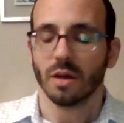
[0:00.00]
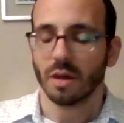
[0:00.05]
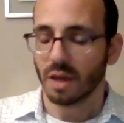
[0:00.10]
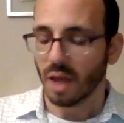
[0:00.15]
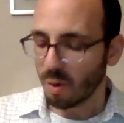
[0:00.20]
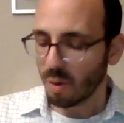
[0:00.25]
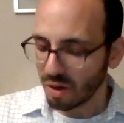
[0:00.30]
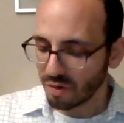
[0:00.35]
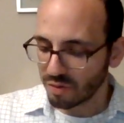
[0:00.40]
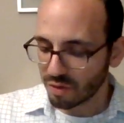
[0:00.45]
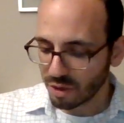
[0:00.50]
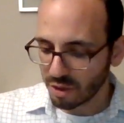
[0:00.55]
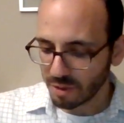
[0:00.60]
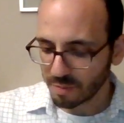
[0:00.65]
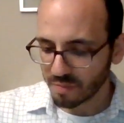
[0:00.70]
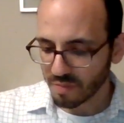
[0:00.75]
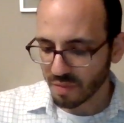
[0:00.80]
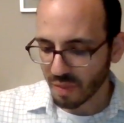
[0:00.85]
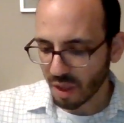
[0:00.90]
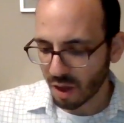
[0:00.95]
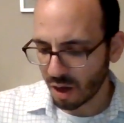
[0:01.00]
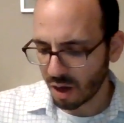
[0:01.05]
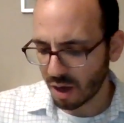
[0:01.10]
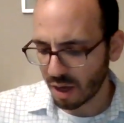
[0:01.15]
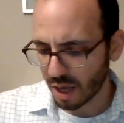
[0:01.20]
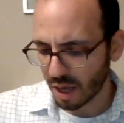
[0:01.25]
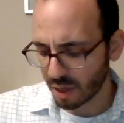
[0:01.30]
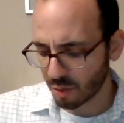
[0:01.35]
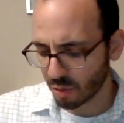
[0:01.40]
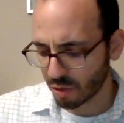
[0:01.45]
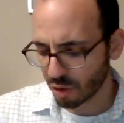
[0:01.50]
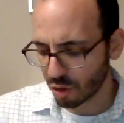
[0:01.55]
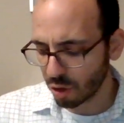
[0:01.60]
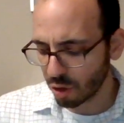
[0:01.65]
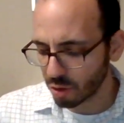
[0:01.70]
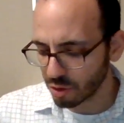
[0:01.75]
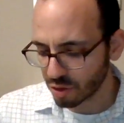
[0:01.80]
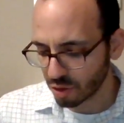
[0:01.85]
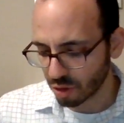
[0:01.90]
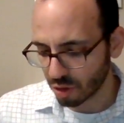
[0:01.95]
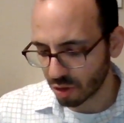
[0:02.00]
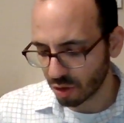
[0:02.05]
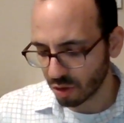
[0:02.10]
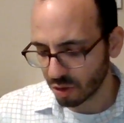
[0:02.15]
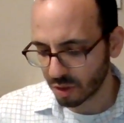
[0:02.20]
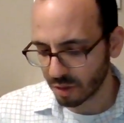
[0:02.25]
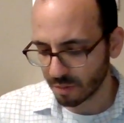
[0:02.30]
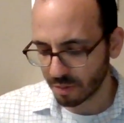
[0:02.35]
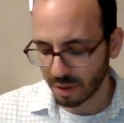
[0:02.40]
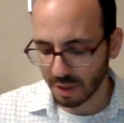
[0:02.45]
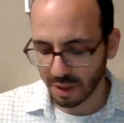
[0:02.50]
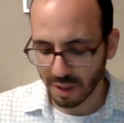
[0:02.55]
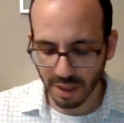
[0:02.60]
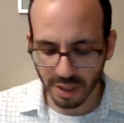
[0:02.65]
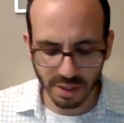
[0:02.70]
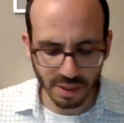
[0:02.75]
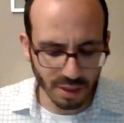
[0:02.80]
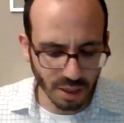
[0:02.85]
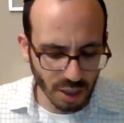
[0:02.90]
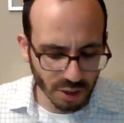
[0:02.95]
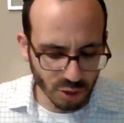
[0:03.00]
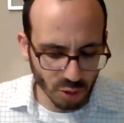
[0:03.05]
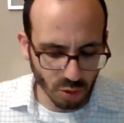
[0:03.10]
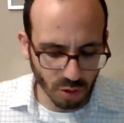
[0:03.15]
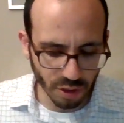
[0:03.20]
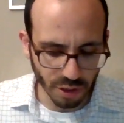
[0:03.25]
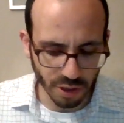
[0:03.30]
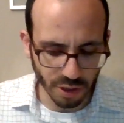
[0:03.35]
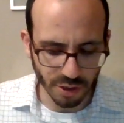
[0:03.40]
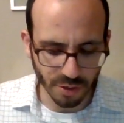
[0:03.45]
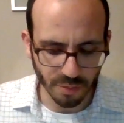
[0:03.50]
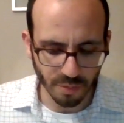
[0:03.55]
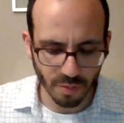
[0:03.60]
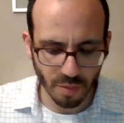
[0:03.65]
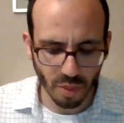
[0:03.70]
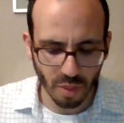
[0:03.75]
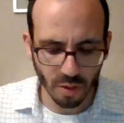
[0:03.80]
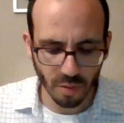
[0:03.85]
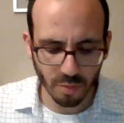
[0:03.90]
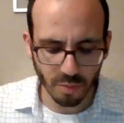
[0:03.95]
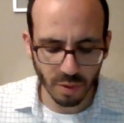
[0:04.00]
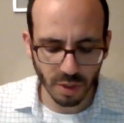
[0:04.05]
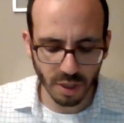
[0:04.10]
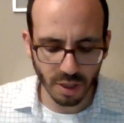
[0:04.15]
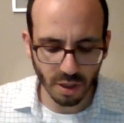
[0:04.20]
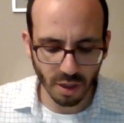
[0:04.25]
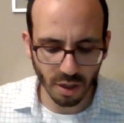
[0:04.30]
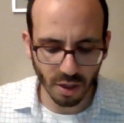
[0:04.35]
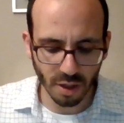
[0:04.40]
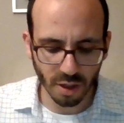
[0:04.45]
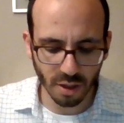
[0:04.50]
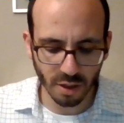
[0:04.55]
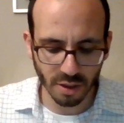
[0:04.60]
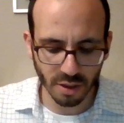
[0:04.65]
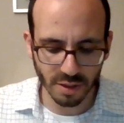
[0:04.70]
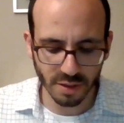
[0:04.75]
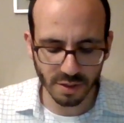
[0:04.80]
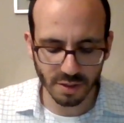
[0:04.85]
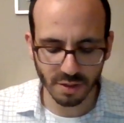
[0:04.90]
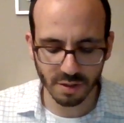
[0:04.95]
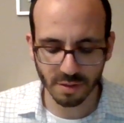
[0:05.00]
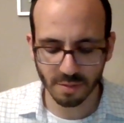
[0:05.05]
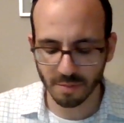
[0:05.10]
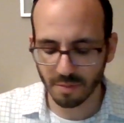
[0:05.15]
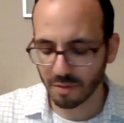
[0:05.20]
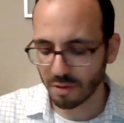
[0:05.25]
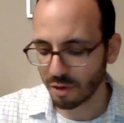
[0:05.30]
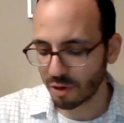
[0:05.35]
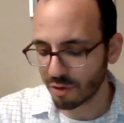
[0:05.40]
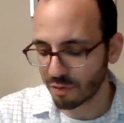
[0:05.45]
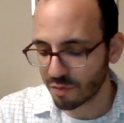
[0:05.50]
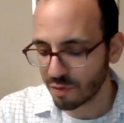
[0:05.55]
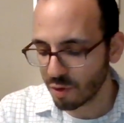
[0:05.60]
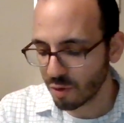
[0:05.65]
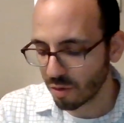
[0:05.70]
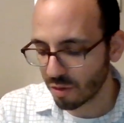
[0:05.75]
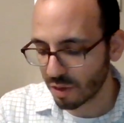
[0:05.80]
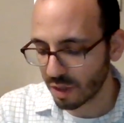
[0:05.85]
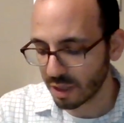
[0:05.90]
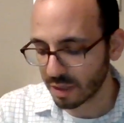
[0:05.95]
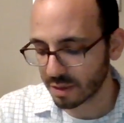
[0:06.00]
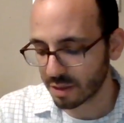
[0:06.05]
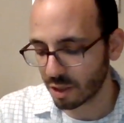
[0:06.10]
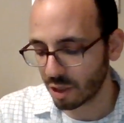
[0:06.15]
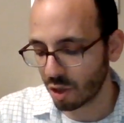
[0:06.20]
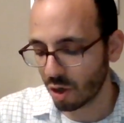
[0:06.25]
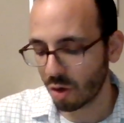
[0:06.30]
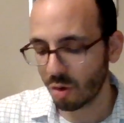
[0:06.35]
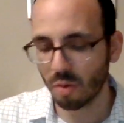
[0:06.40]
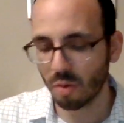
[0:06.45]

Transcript: However, with a closer look, it's not so clear, because there are a few things, it's